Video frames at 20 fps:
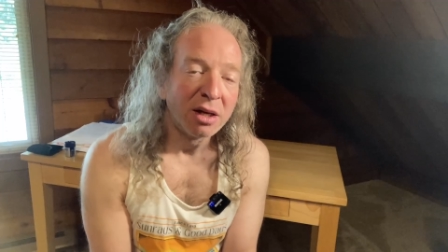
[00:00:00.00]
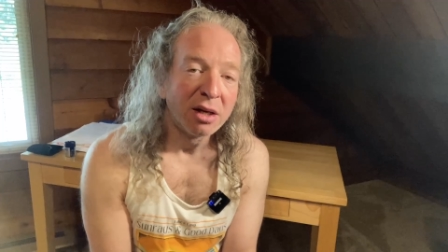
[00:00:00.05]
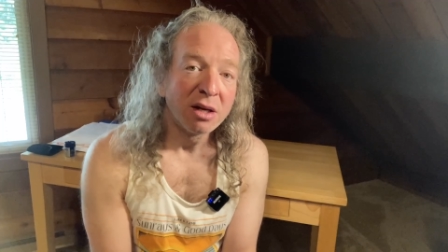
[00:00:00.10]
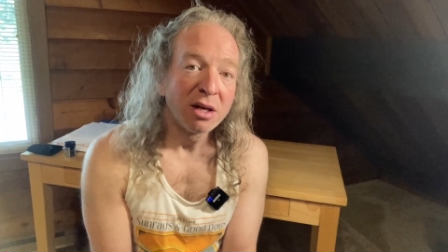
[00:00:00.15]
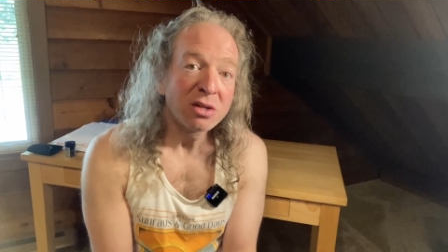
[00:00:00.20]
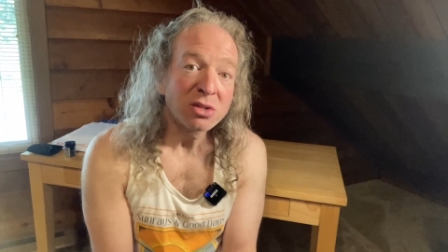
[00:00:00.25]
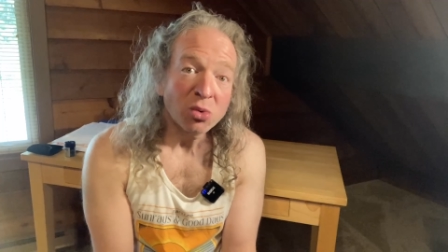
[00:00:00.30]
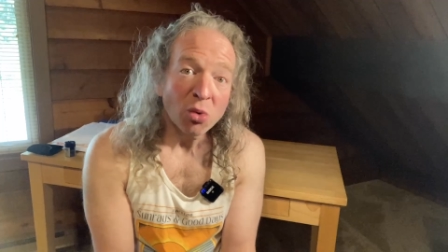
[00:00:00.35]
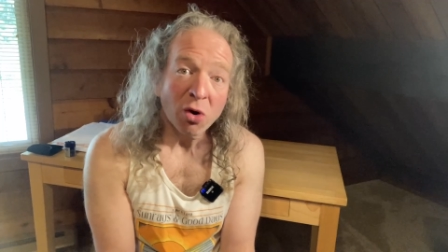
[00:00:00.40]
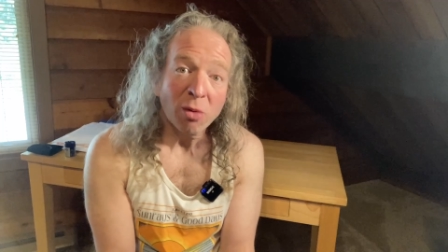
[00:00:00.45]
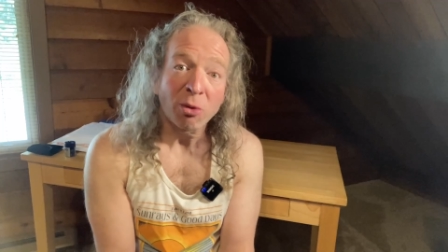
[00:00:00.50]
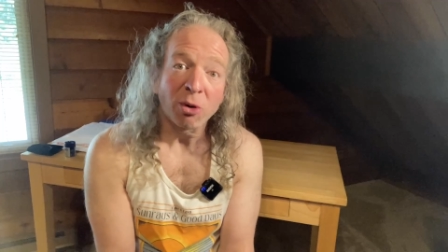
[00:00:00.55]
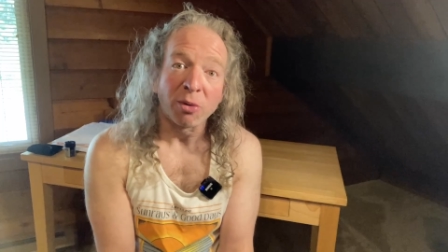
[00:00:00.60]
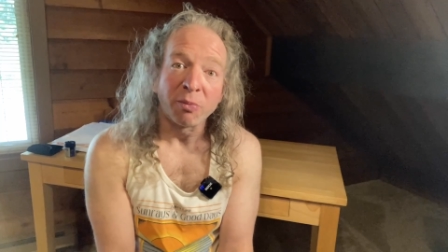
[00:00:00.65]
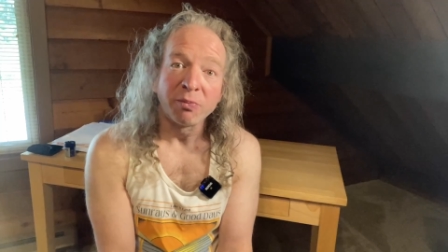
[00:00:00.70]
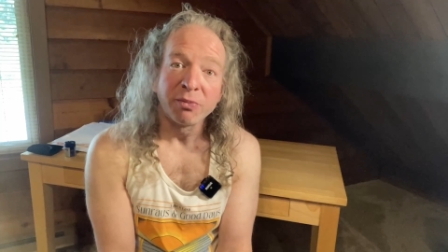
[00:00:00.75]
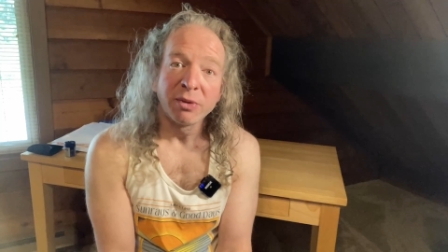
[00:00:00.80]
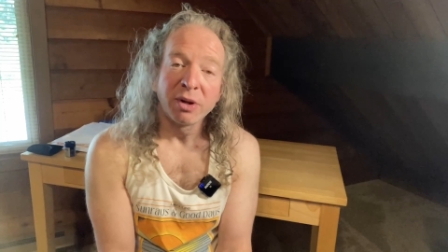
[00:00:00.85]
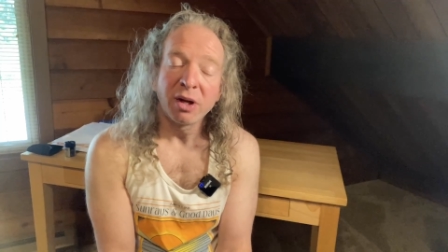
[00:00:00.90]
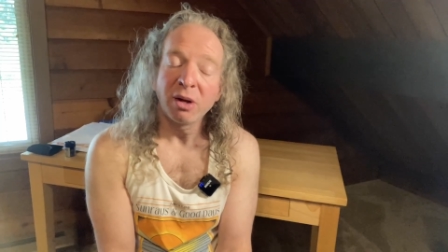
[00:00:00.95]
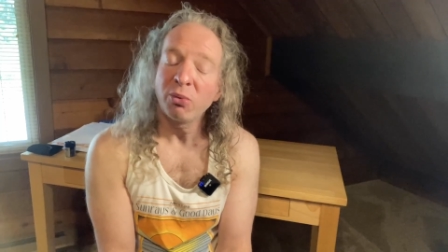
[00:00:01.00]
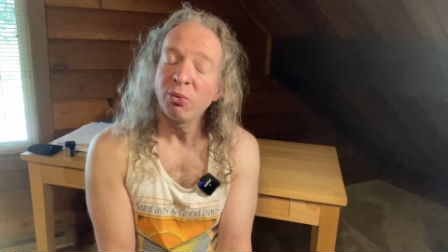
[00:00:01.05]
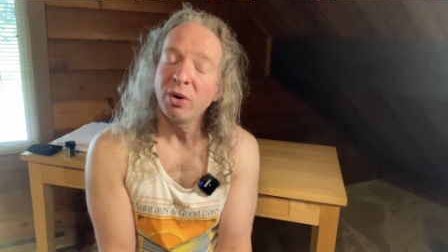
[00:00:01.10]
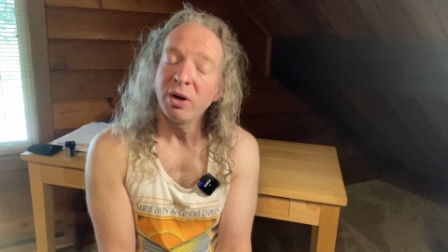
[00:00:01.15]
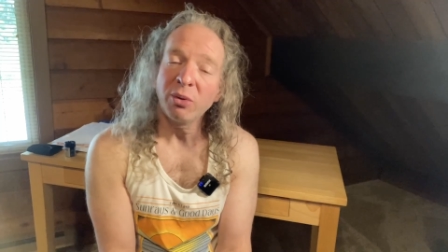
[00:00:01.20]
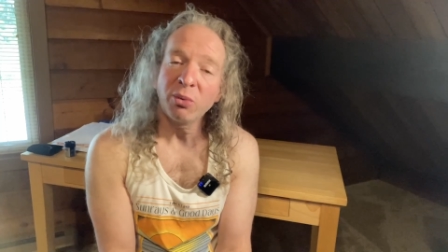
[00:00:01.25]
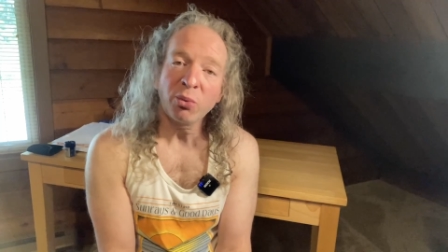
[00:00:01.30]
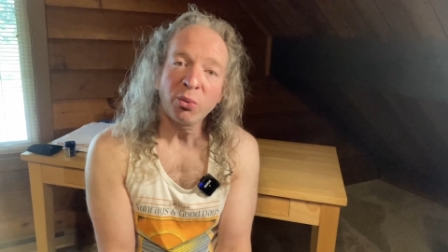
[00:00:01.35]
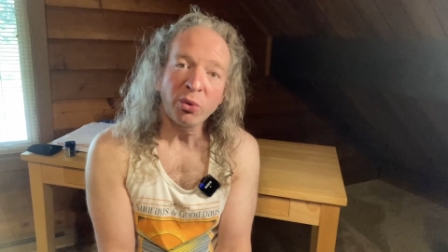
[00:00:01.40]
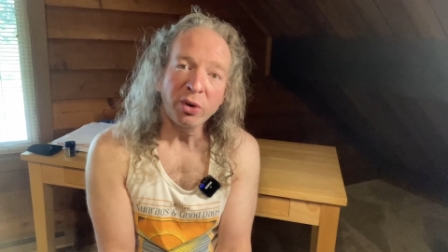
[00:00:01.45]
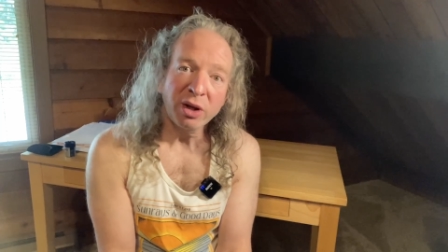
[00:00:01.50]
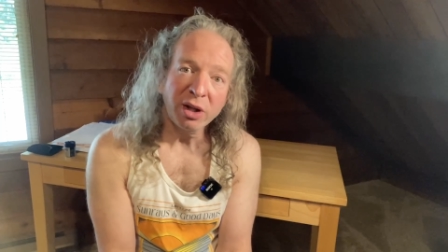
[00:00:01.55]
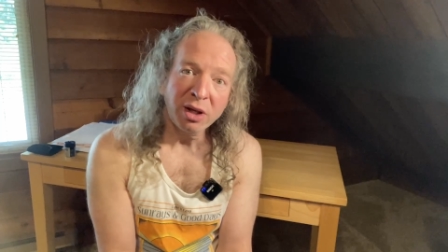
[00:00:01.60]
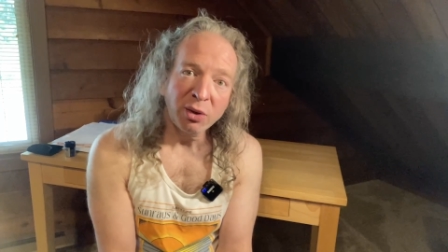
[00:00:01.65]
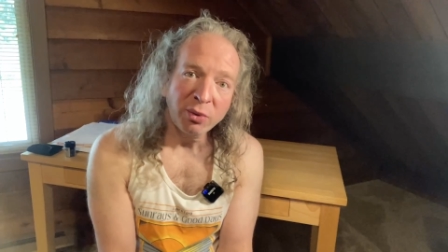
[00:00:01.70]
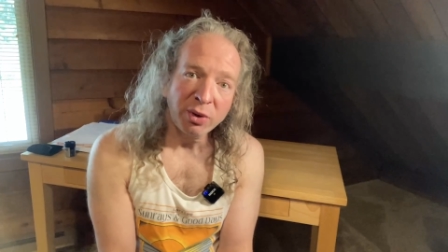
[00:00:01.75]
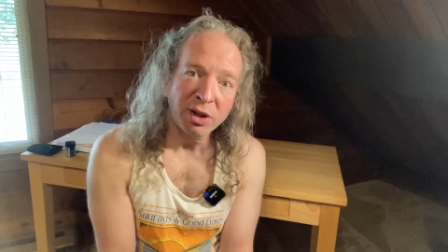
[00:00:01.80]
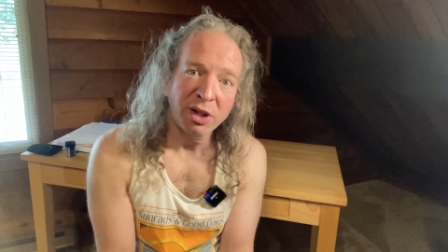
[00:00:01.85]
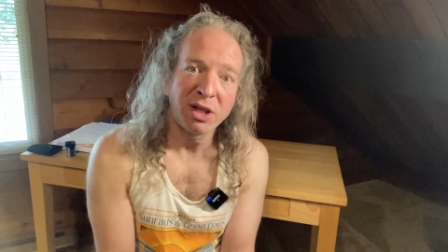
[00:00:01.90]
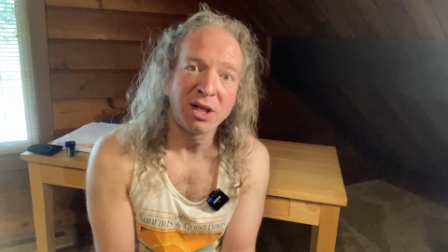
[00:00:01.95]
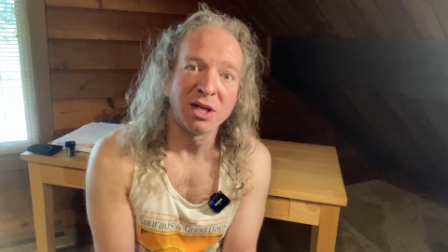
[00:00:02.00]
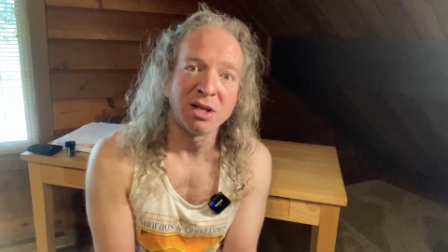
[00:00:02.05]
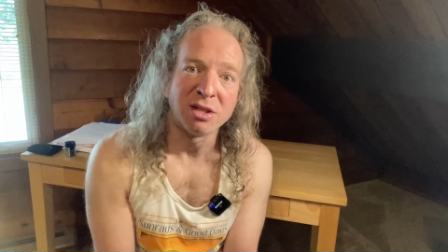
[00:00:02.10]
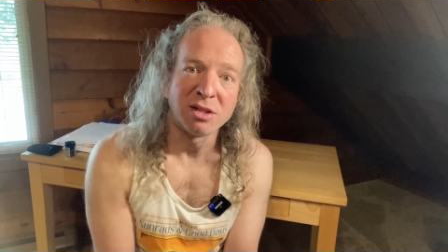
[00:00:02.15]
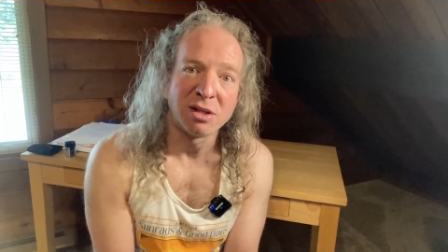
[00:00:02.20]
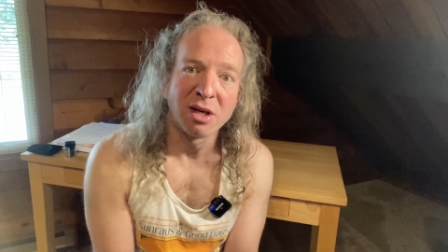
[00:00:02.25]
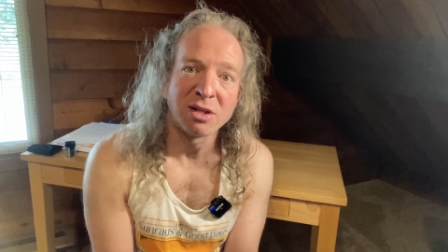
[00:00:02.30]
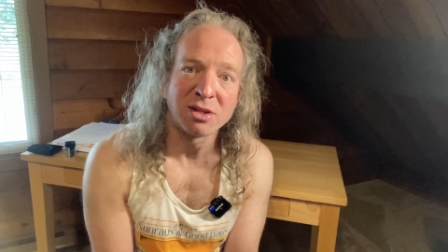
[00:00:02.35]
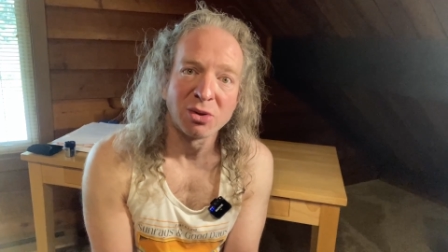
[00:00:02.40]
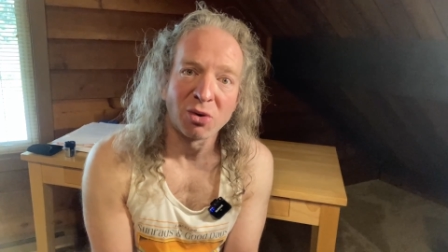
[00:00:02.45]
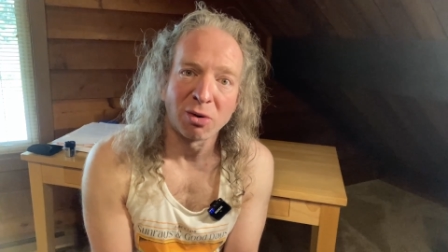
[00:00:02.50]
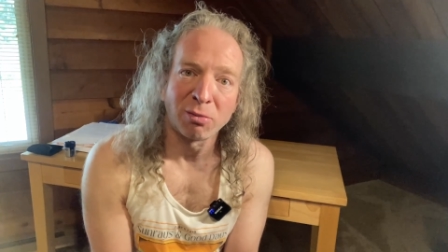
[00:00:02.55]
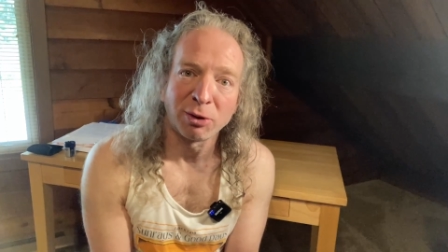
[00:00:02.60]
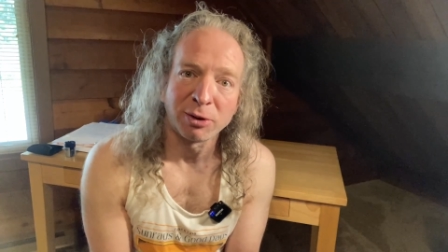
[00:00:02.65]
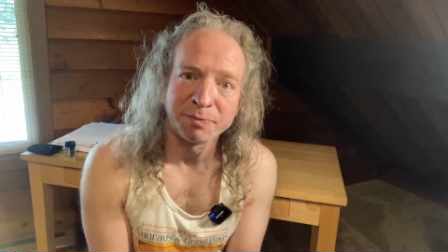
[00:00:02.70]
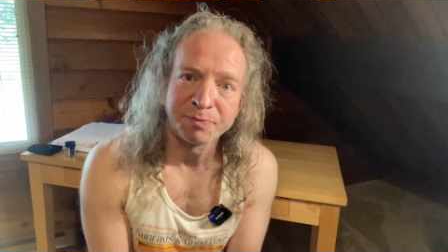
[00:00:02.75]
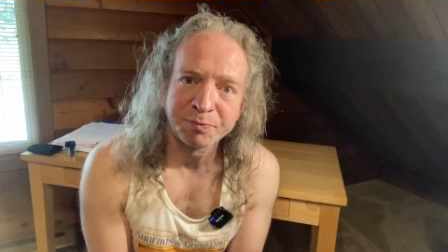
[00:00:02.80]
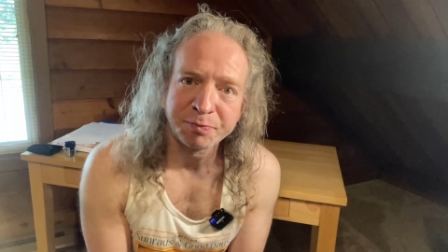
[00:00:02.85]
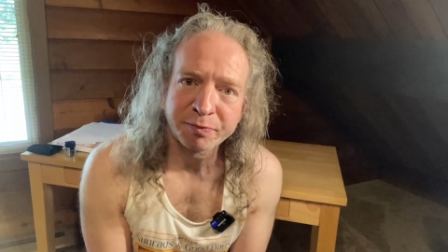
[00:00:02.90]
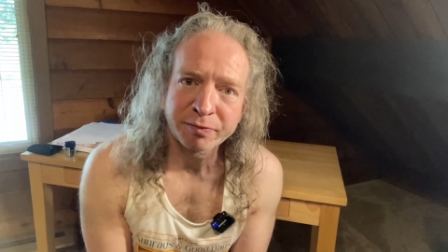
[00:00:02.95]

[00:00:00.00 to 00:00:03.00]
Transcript: is normal. It, it really, really is. It's normal.